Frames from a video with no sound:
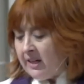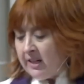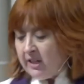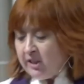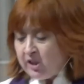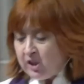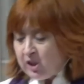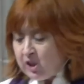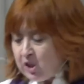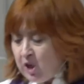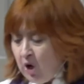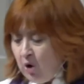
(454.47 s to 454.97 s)

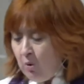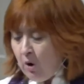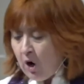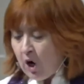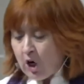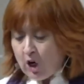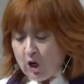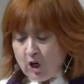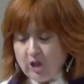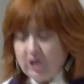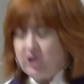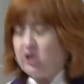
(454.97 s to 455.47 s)
that is
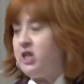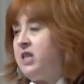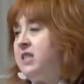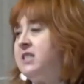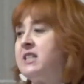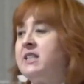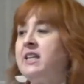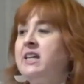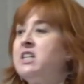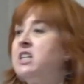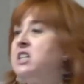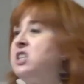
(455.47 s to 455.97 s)
so
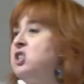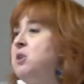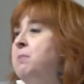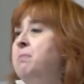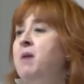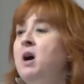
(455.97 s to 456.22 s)
urgent that